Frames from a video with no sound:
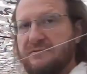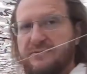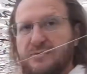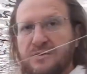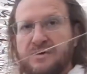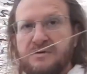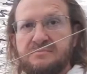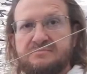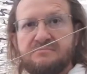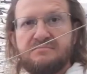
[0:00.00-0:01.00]
for
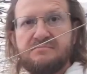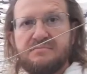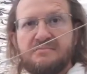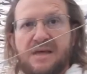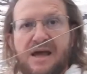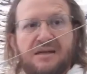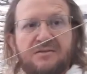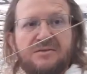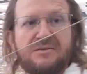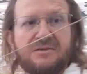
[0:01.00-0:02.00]

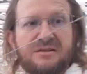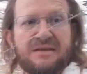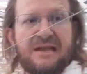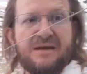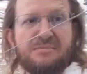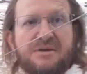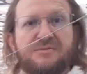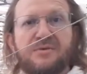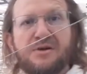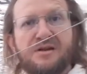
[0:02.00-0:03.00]
island camping
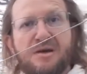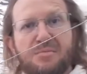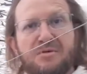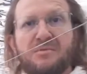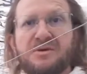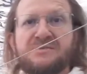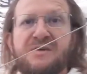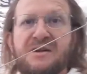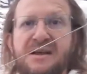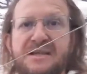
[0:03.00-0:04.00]
for a couple, works
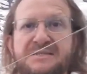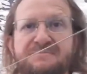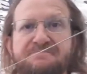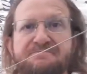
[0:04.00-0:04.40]
very nice.